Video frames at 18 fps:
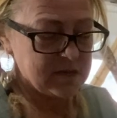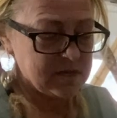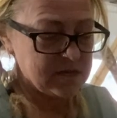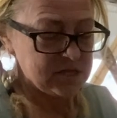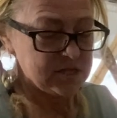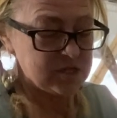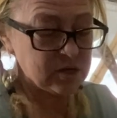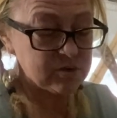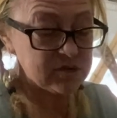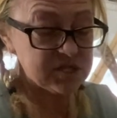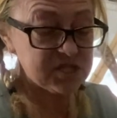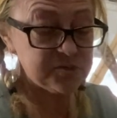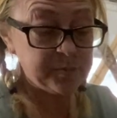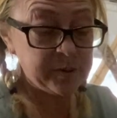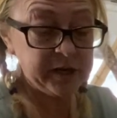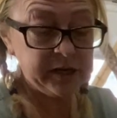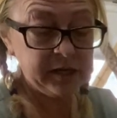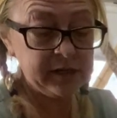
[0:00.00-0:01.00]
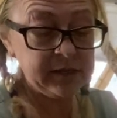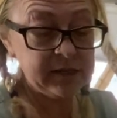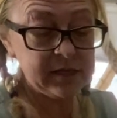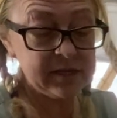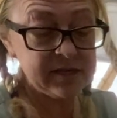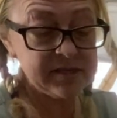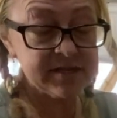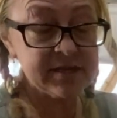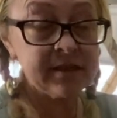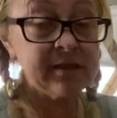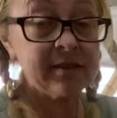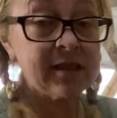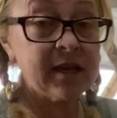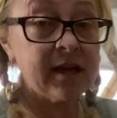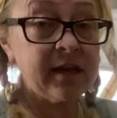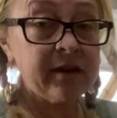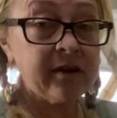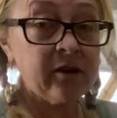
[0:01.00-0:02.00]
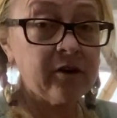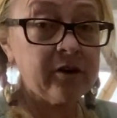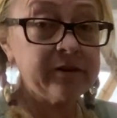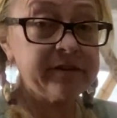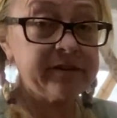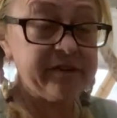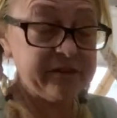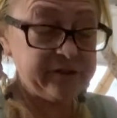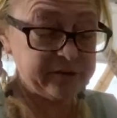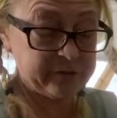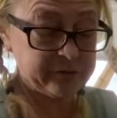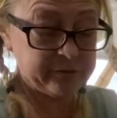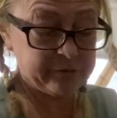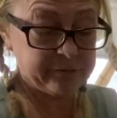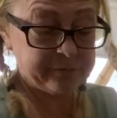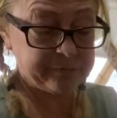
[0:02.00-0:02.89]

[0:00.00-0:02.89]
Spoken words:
So spinning isn't that hard to do.